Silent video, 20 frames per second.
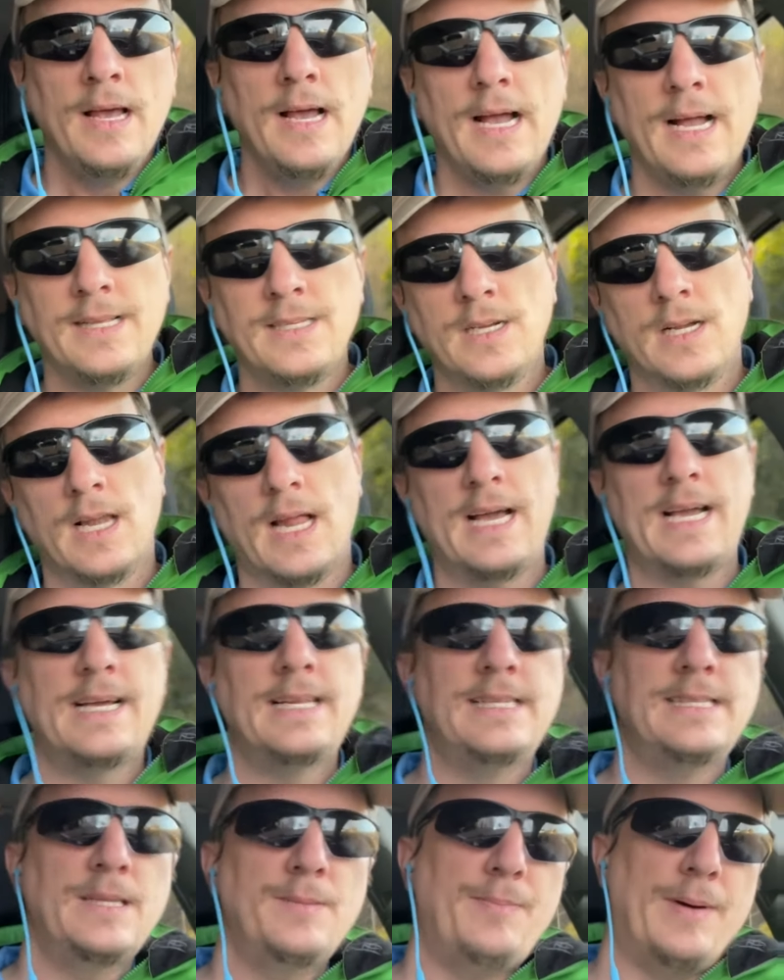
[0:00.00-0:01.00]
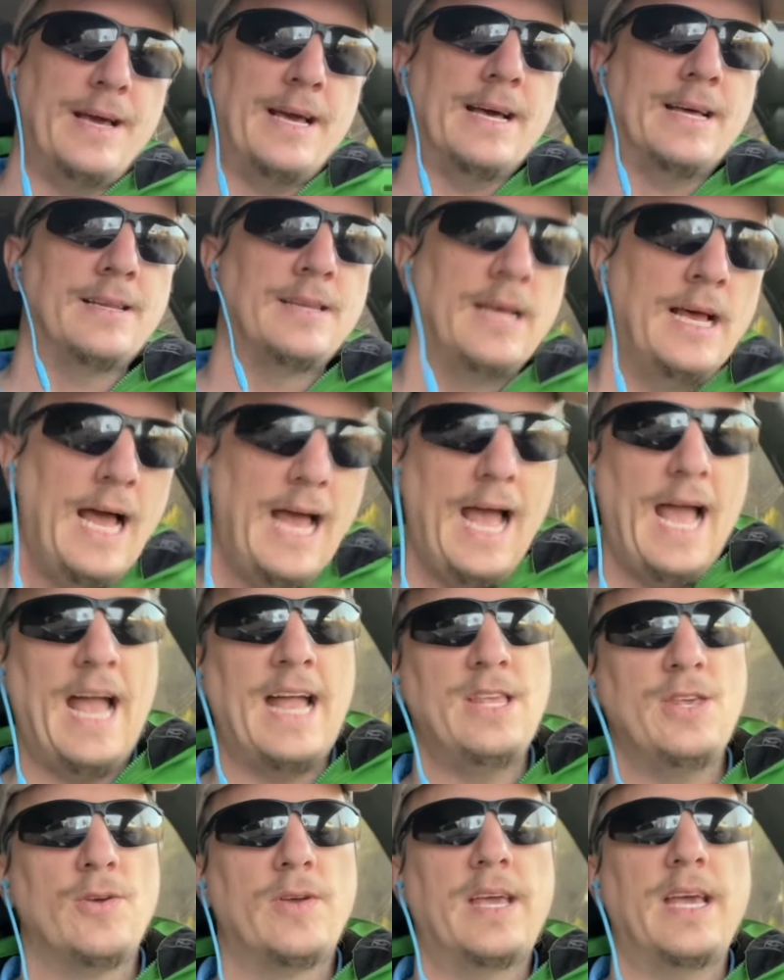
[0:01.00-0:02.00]
and you're laying in the bed
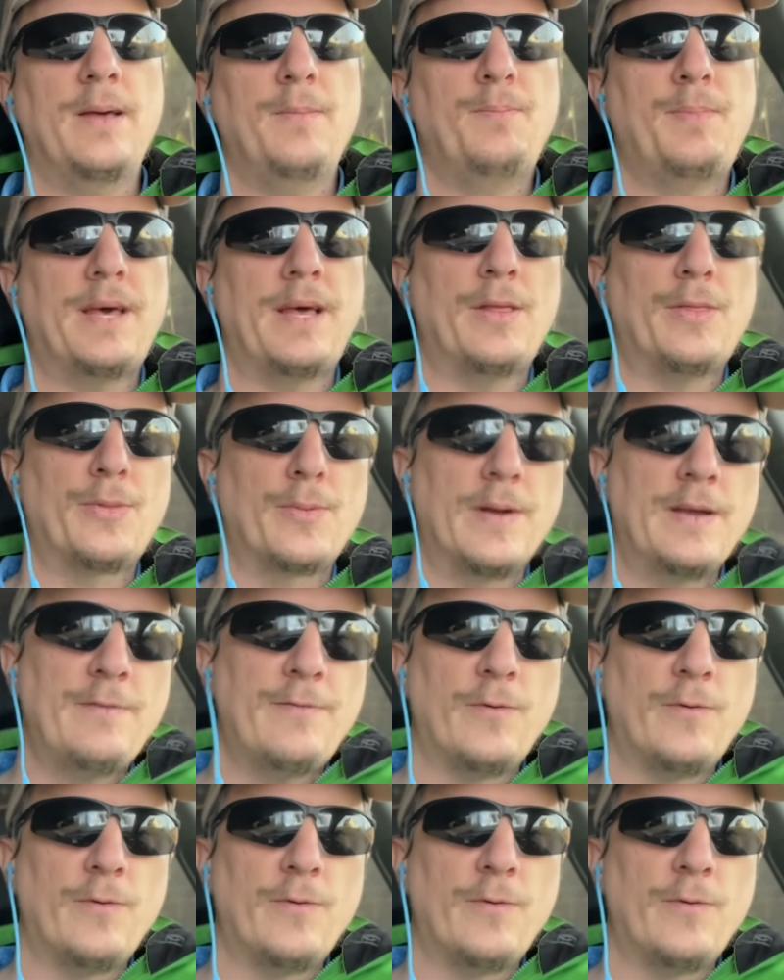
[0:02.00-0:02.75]
and you get bit three,